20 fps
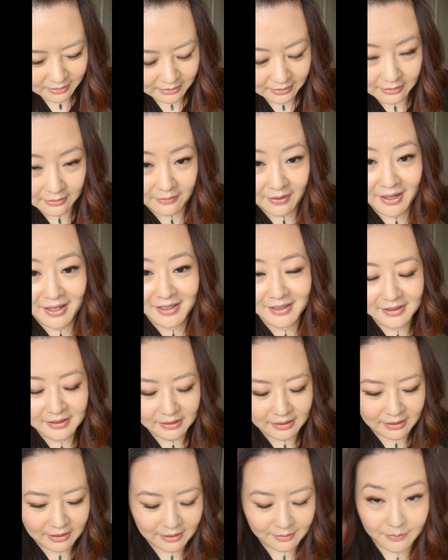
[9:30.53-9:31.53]
All right,
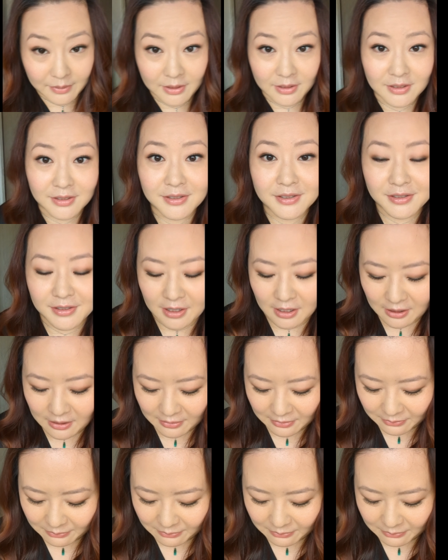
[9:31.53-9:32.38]
I'm gonna start